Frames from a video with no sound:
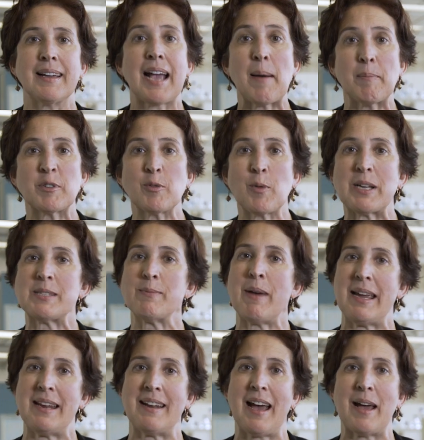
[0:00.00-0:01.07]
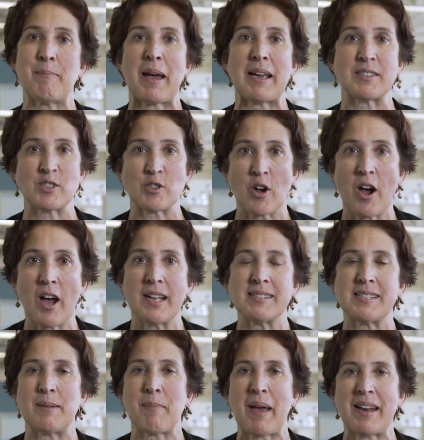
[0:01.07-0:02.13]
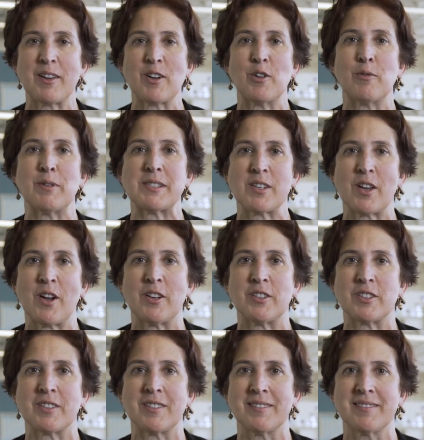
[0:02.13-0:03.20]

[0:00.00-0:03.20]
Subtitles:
Come to Westmead and make strides in medical research.